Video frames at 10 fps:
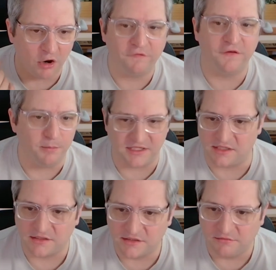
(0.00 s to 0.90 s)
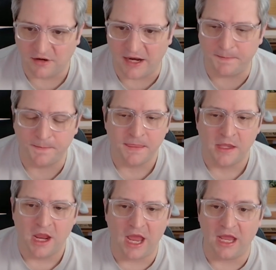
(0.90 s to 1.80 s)
often a business, right?
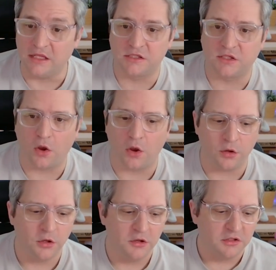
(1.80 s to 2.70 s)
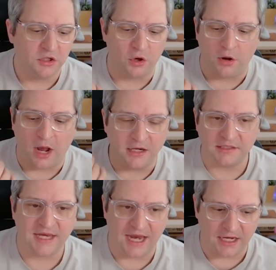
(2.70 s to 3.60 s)
And so,
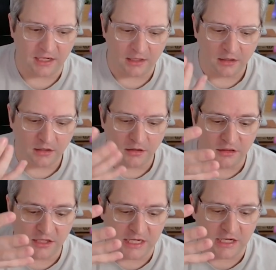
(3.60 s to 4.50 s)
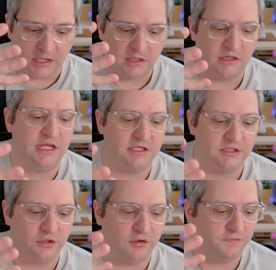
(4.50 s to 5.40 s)
understanding the
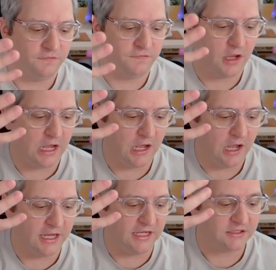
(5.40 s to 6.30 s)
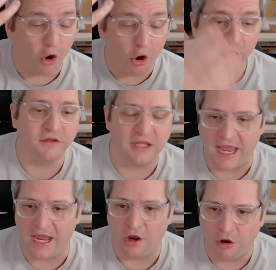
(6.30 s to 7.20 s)
sort of I guess
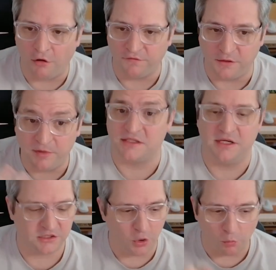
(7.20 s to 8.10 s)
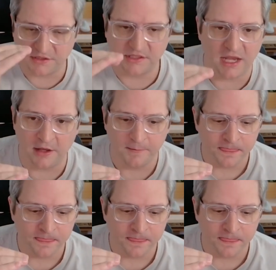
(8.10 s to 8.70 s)
overlay of the business. What's their,